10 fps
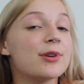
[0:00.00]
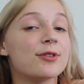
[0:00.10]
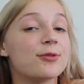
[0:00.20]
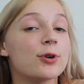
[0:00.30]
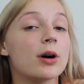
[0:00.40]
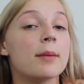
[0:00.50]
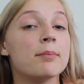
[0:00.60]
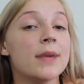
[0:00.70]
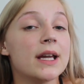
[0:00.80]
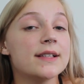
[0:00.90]
beautiful,
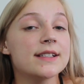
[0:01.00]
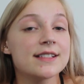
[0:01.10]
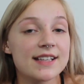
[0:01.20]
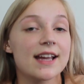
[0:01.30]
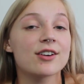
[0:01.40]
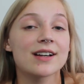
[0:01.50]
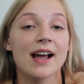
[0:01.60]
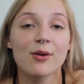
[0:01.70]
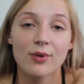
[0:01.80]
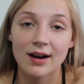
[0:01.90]
amazing day or
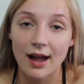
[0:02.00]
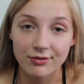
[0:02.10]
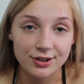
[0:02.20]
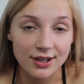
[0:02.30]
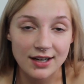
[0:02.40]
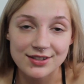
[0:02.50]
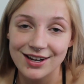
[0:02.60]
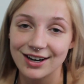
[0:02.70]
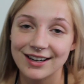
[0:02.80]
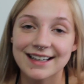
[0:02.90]
night wherever you guys are.